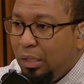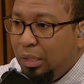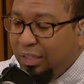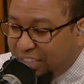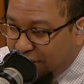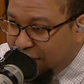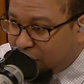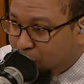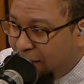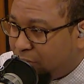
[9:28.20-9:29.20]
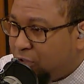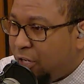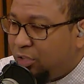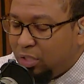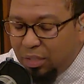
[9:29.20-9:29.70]
And then he explains,
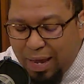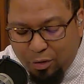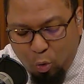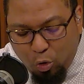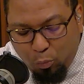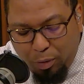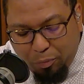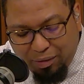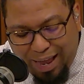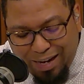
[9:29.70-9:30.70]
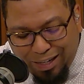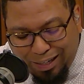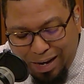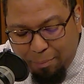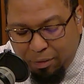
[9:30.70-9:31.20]
returning it to the light. Nor do people light a
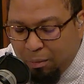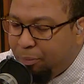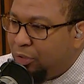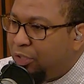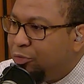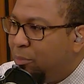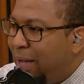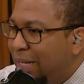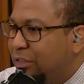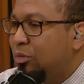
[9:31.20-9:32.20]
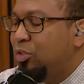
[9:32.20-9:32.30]
lamp and put it under a basket.